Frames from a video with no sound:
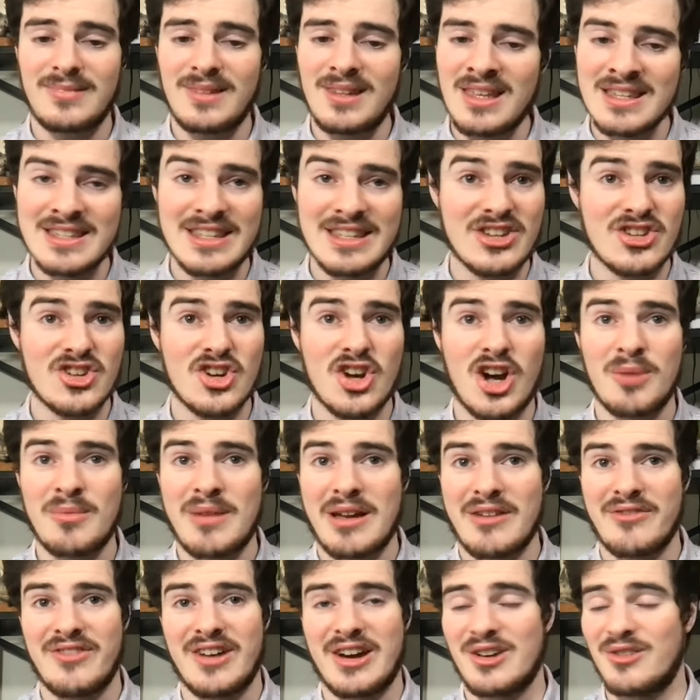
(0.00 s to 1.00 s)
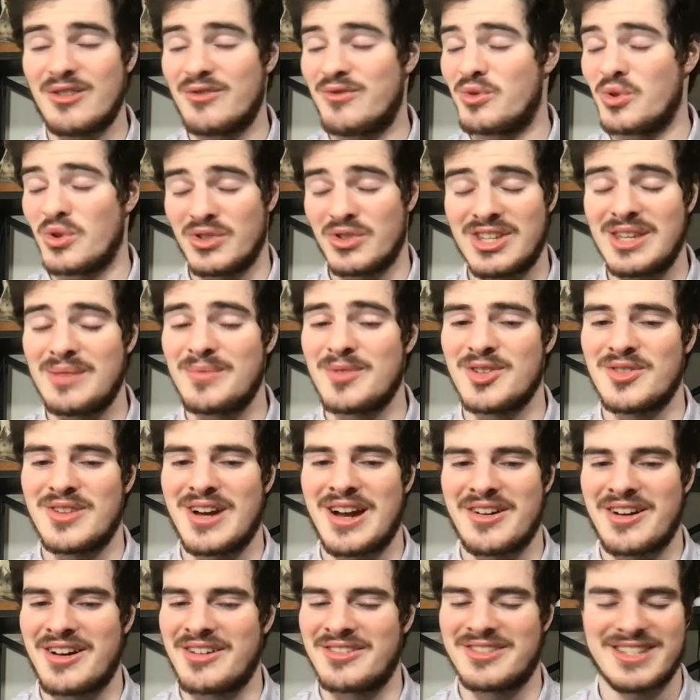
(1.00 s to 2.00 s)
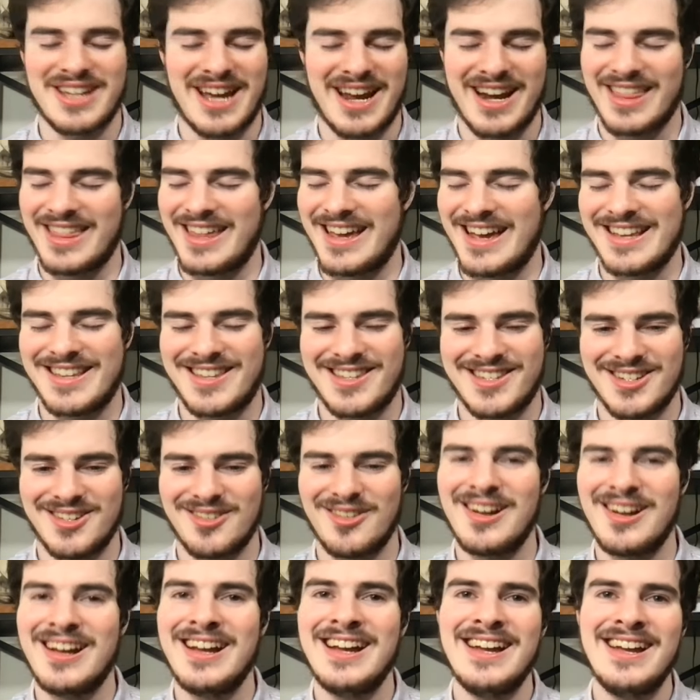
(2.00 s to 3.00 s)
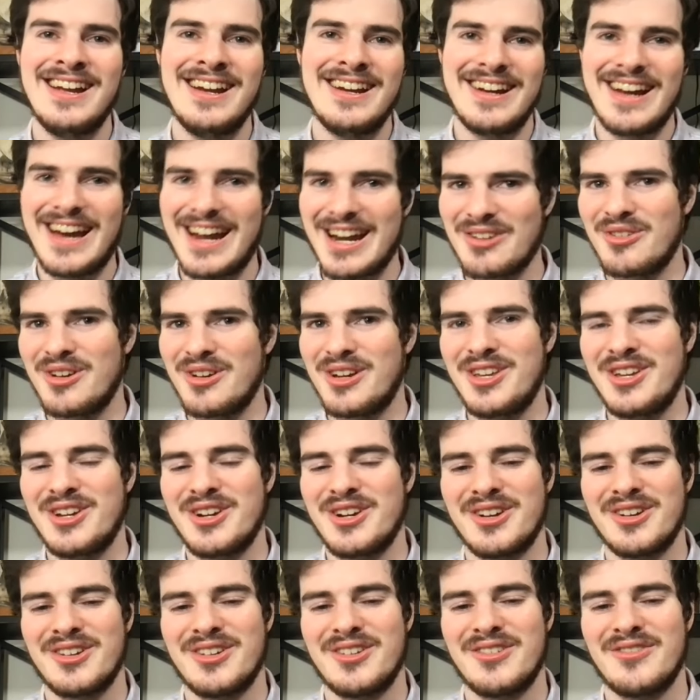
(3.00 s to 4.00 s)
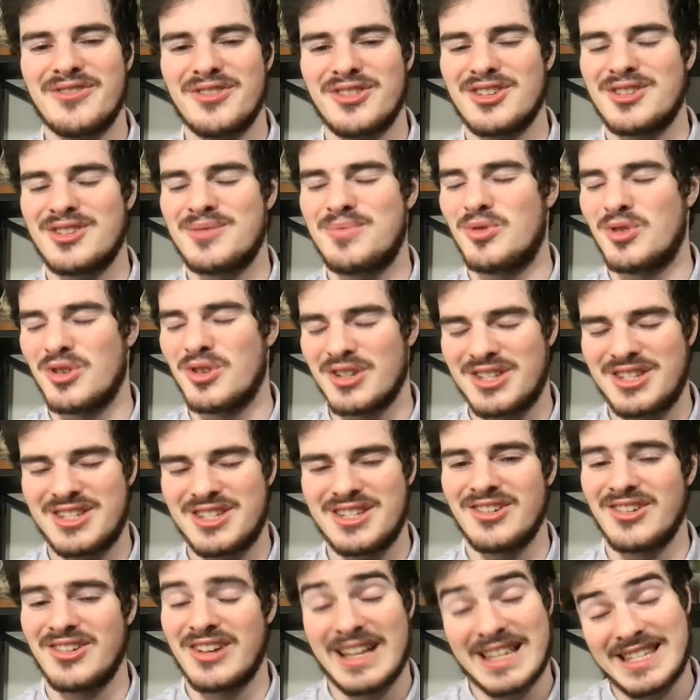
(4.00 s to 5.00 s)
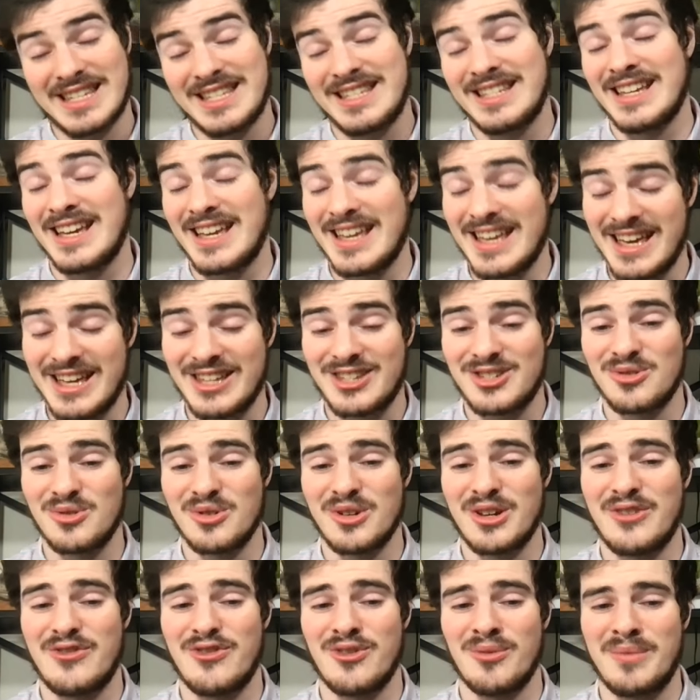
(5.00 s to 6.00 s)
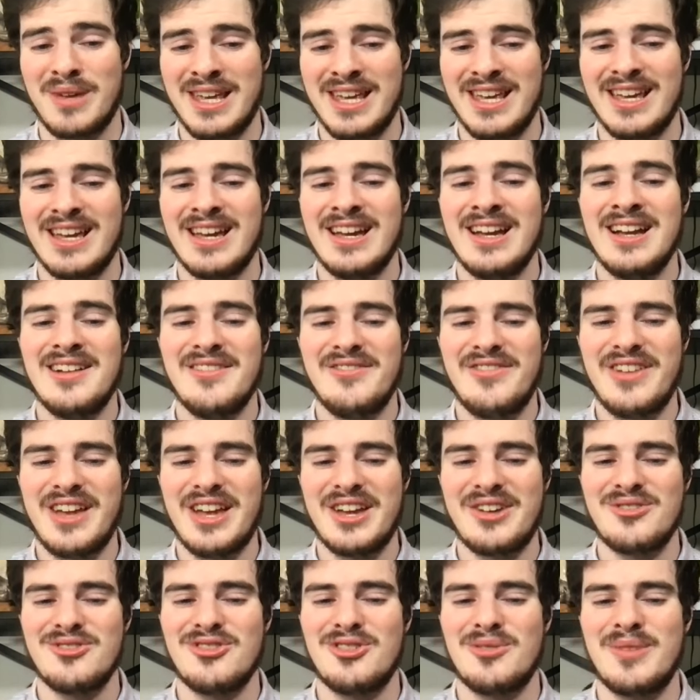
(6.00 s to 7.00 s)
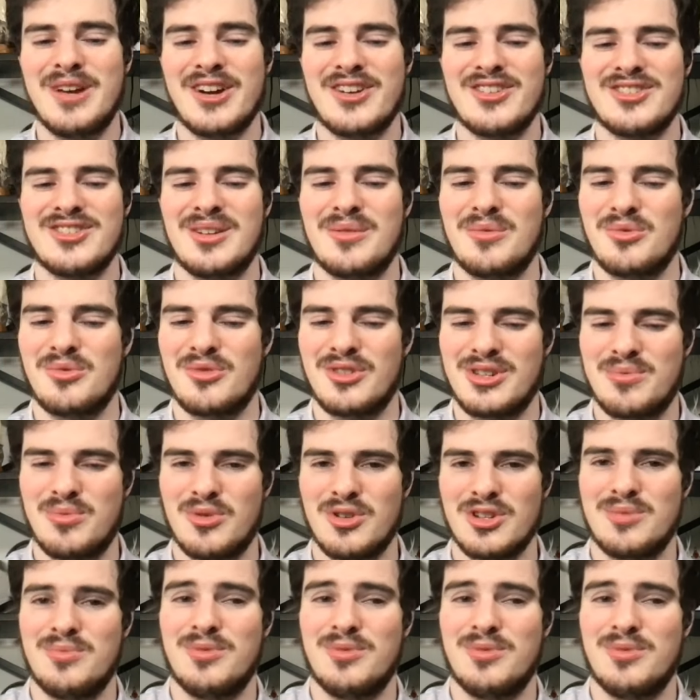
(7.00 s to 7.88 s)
essentially all my Final Four teams are out outside of that. So not a great year for the sports or NCAA tourney for me. FanDuel, America's number one sports